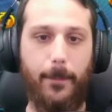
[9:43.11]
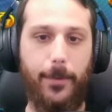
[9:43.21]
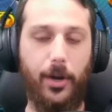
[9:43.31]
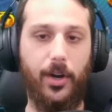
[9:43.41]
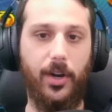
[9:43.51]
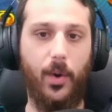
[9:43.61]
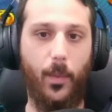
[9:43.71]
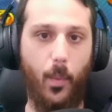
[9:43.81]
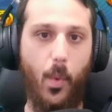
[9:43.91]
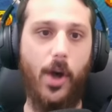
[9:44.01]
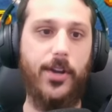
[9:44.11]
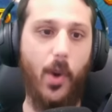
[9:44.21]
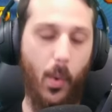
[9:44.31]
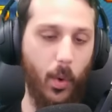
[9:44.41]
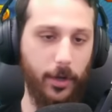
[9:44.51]
per 1
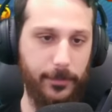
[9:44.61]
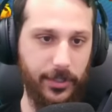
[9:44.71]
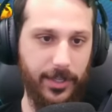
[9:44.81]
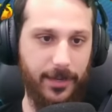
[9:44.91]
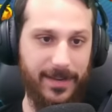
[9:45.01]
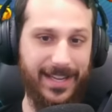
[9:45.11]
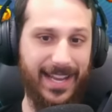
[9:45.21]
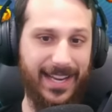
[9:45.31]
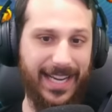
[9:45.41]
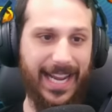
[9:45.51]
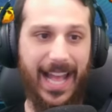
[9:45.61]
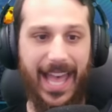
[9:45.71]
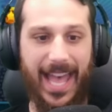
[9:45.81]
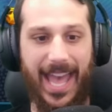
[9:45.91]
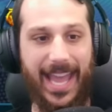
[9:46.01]
orb you're going to be getting.
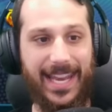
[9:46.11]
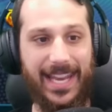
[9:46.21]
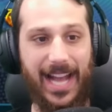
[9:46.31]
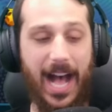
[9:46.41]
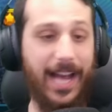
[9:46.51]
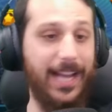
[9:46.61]
And I